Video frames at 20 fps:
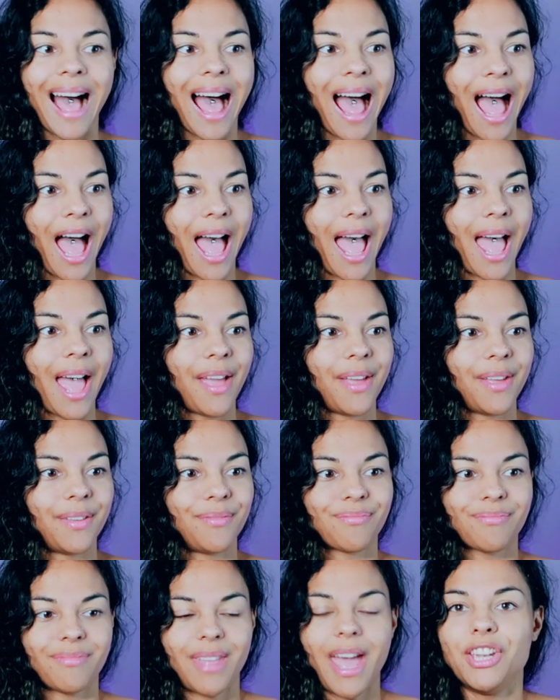uh,
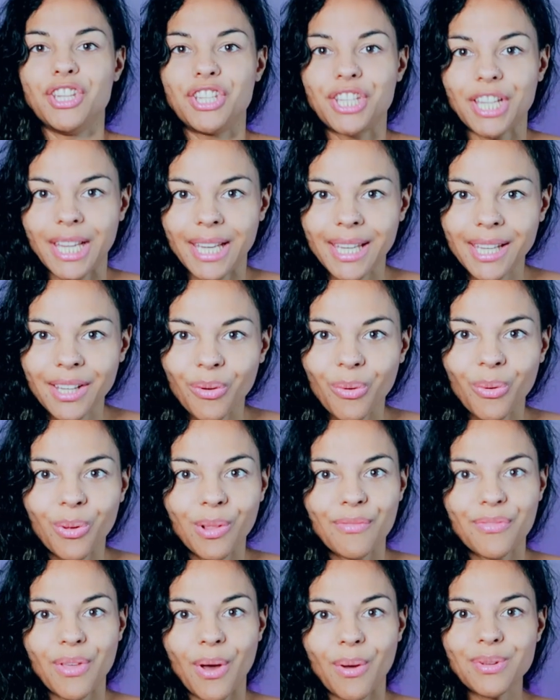Engine, all
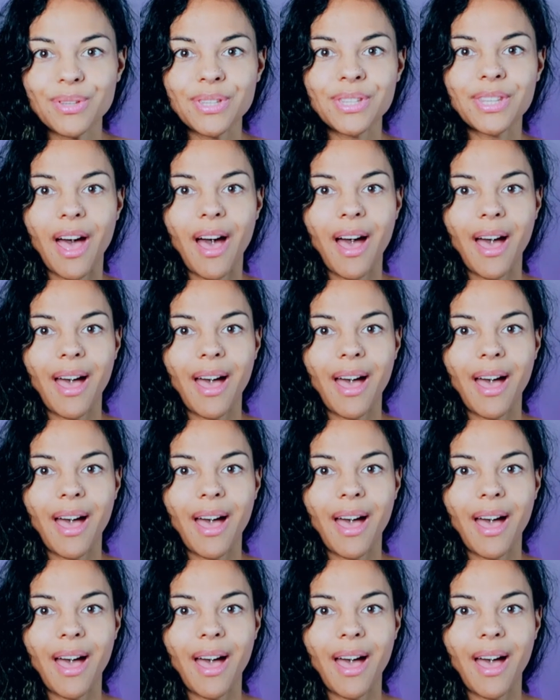of those.